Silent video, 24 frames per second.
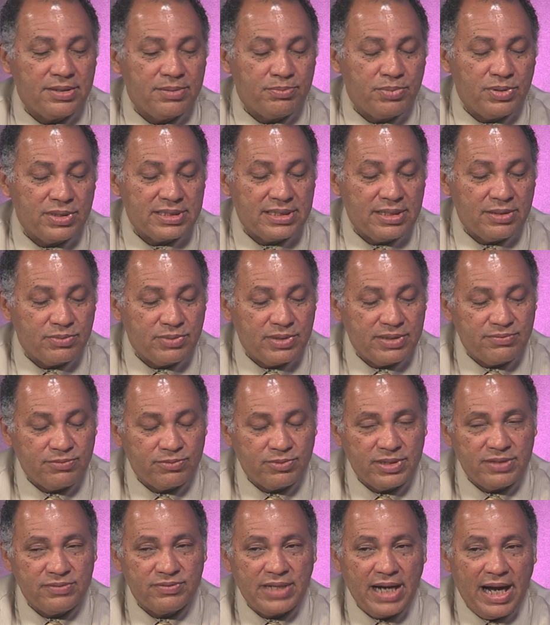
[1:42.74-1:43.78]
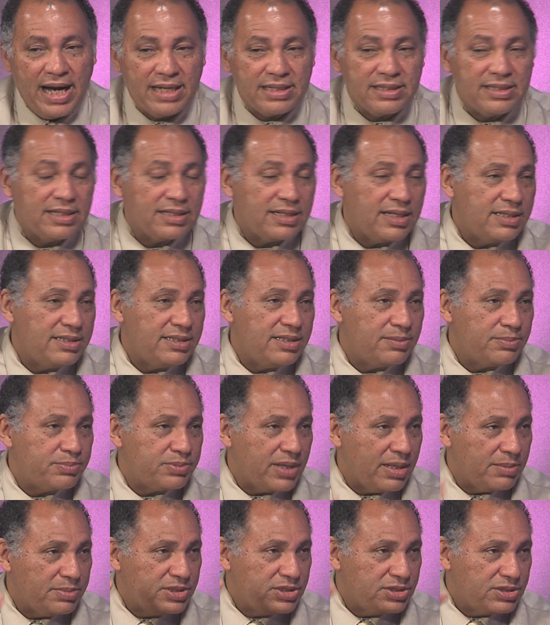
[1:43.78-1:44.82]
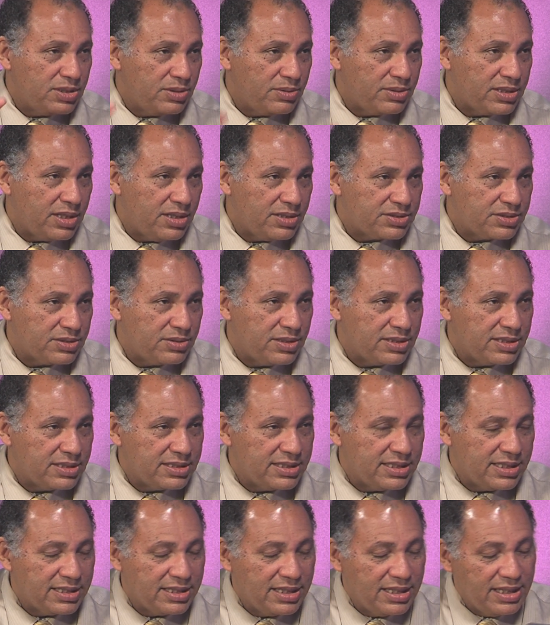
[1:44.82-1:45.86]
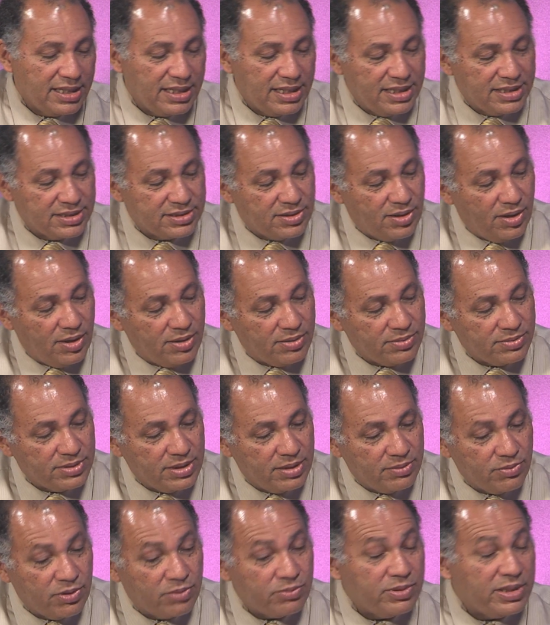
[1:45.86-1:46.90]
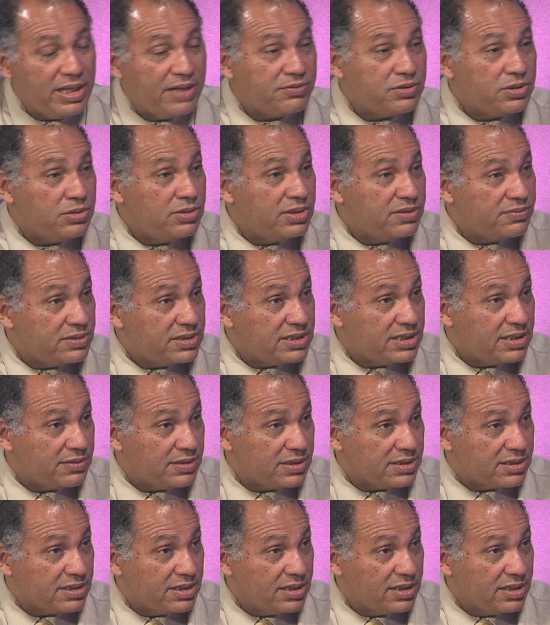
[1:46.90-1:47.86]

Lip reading: the book that we've got, and they'll probably show it also on the thing, is called, well, we have two different series.